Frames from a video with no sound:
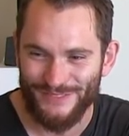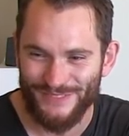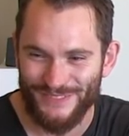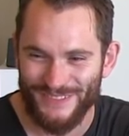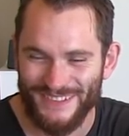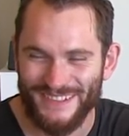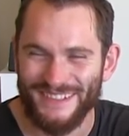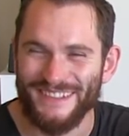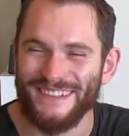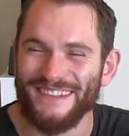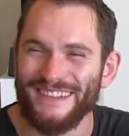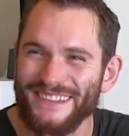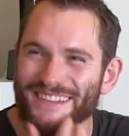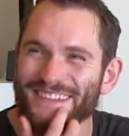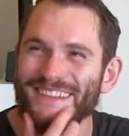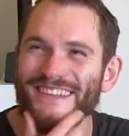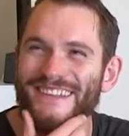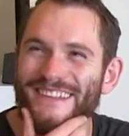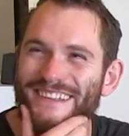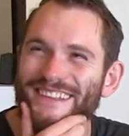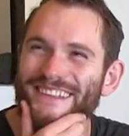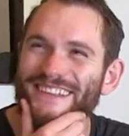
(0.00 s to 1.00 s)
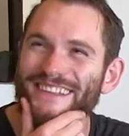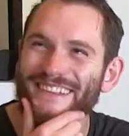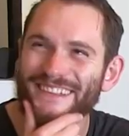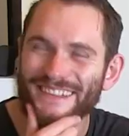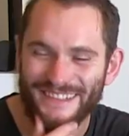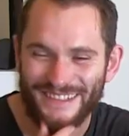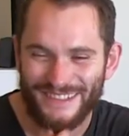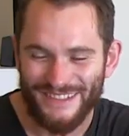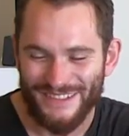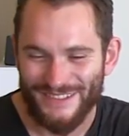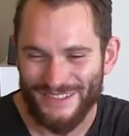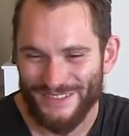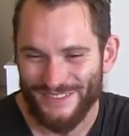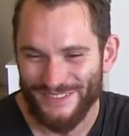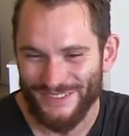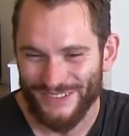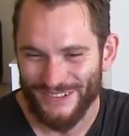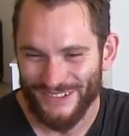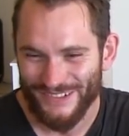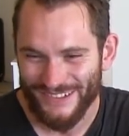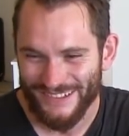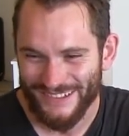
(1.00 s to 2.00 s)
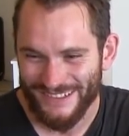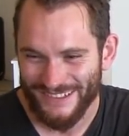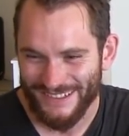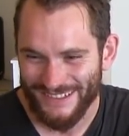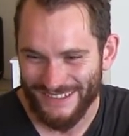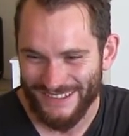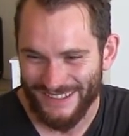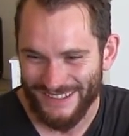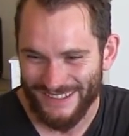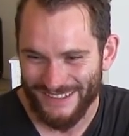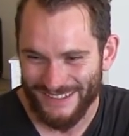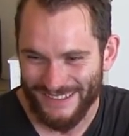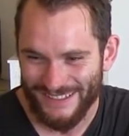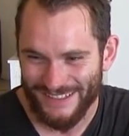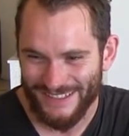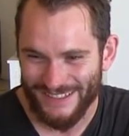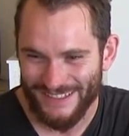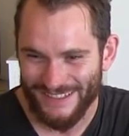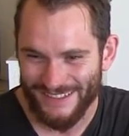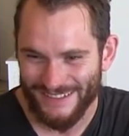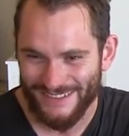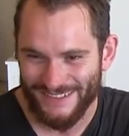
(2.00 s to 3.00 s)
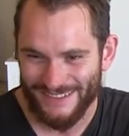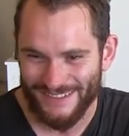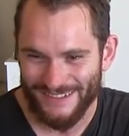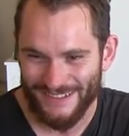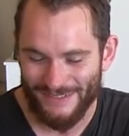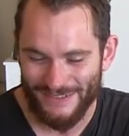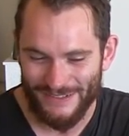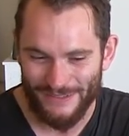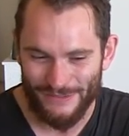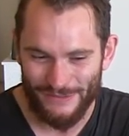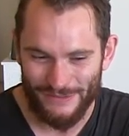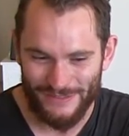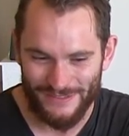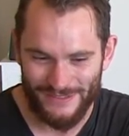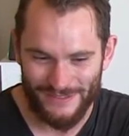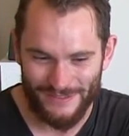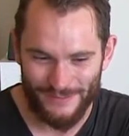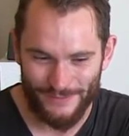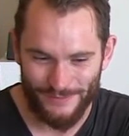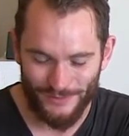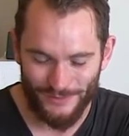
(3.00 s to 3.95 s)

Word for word: you probably don't want to say. Four, years. I've been doing this is the